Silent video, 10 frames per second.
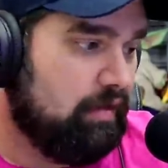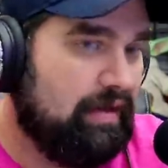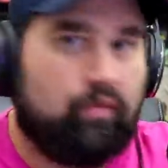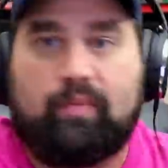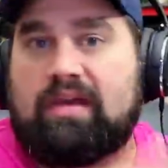
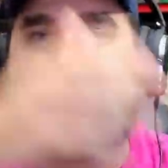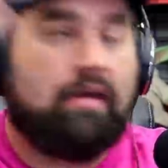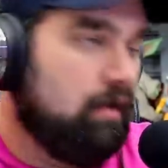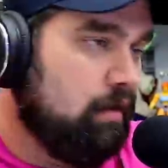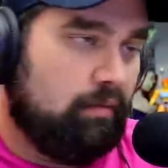there would be
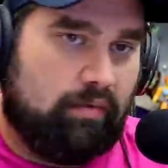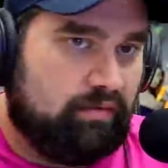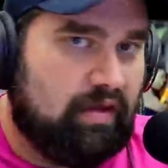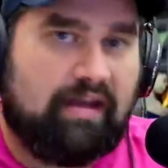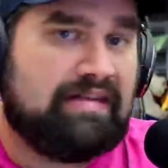
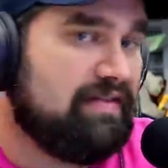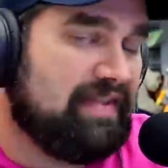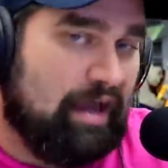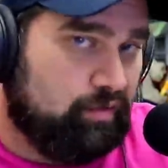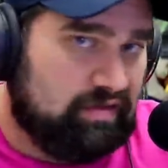tens of
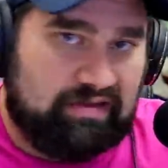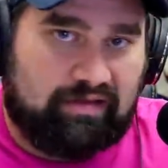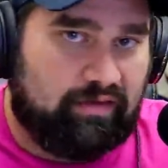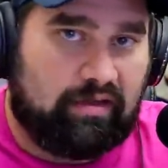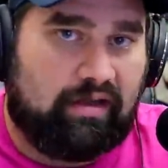thousands
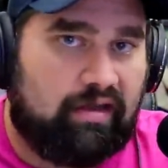of uh,